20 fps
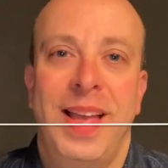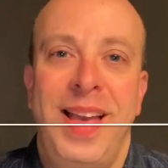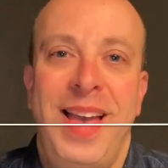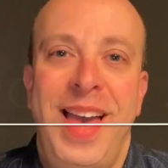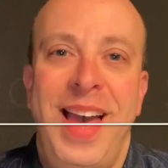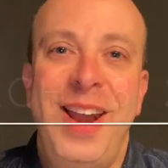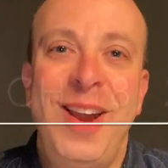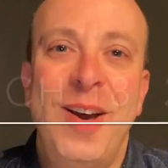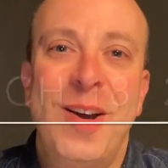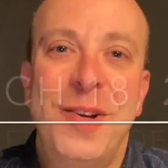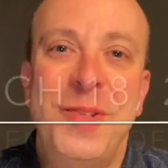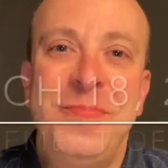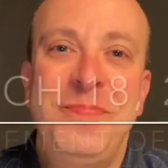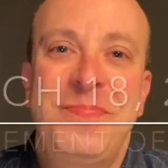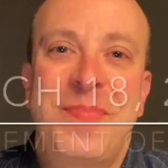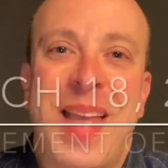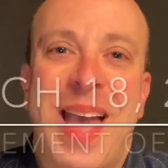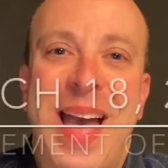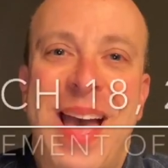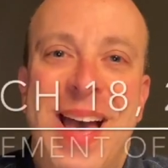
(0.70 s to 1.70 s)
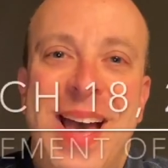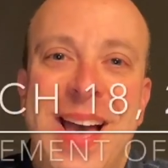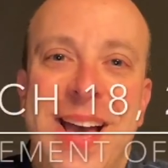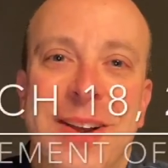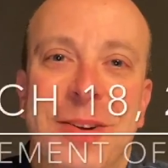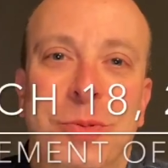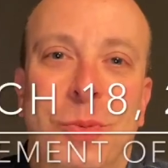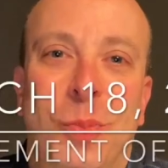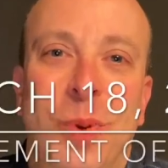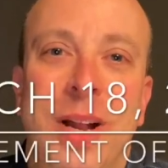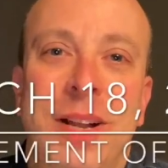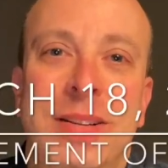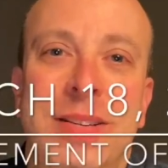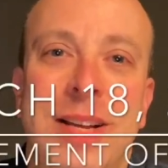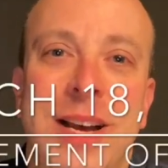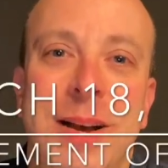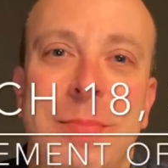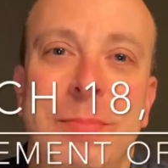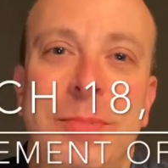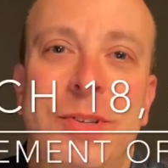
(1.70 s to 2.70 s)
Hello and
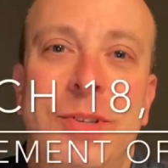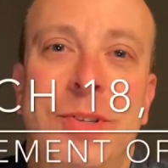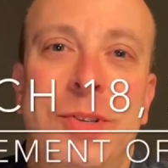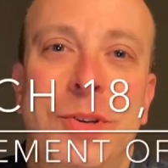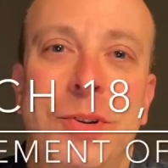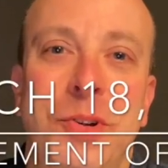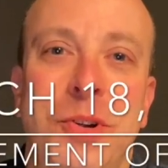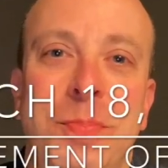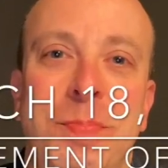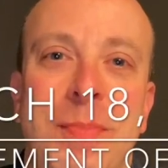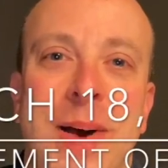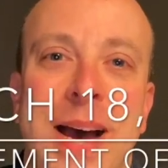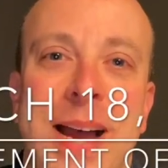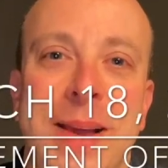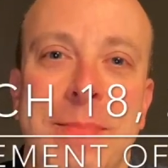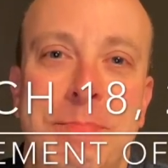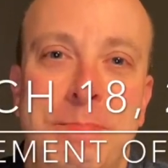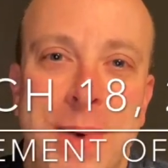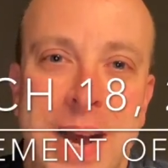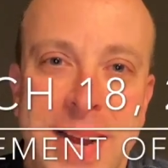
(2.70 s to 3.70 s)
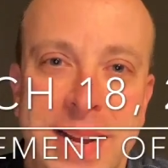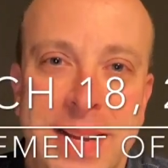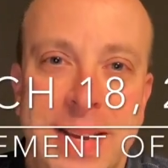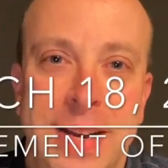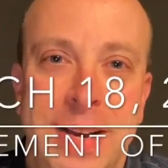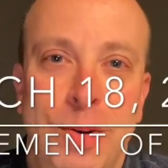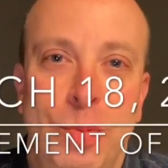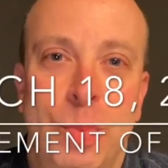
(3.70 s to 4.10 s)
welcome to my bunker.